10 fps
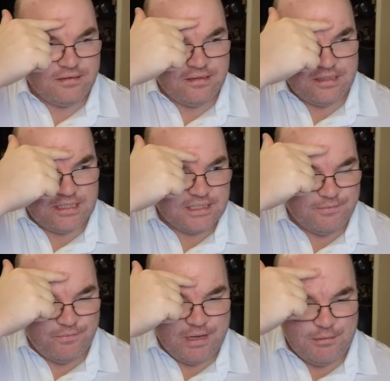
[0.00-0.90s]
This is
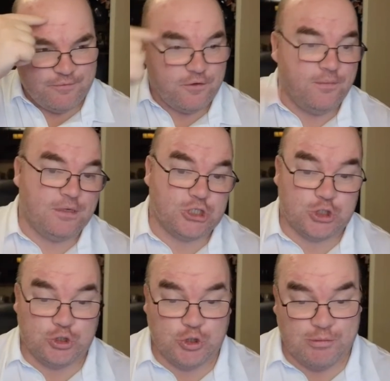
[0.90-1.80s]
maybe from
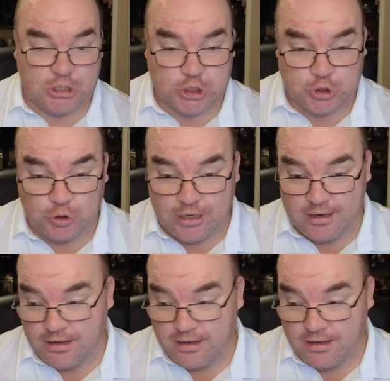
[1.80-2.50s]
too much sugar.